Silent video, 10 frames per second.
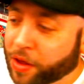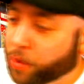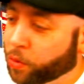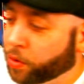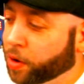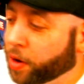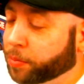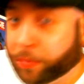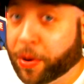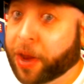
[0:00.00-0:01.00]
We're uh,
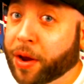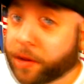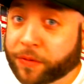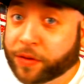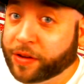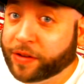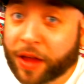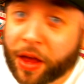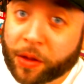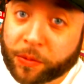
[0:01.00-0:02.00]
preparing for these
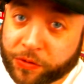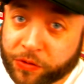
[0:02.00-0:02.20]
elves